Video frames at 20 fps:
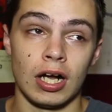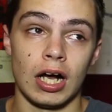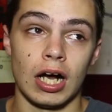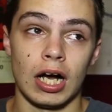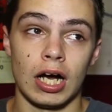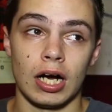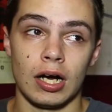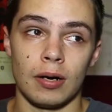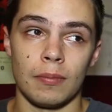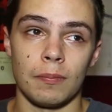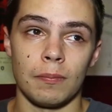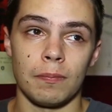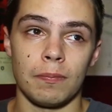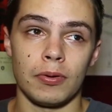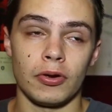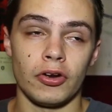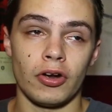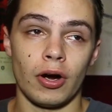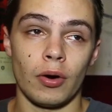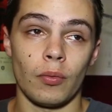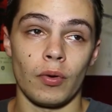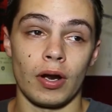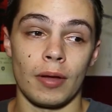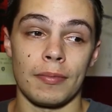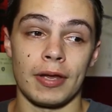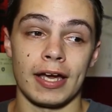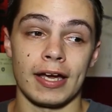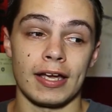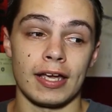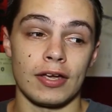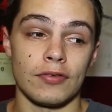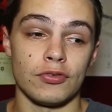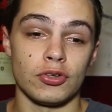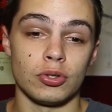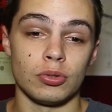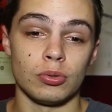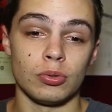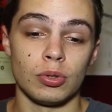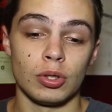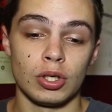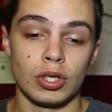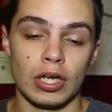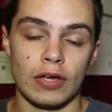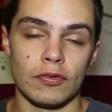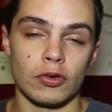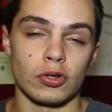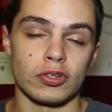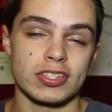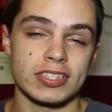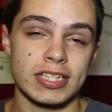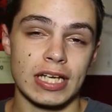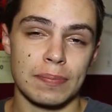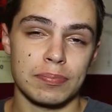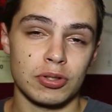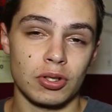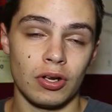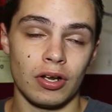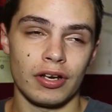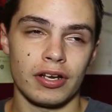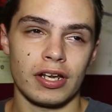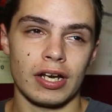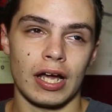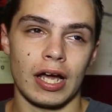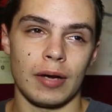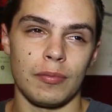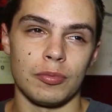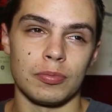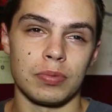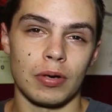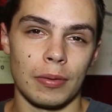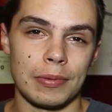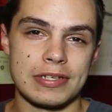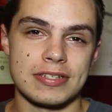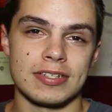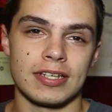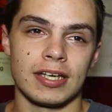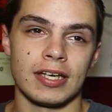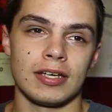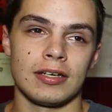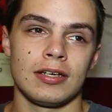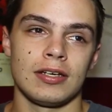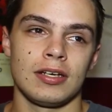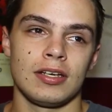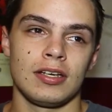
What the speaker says: But not one I'm like, if you're skeptical on it, I would probably say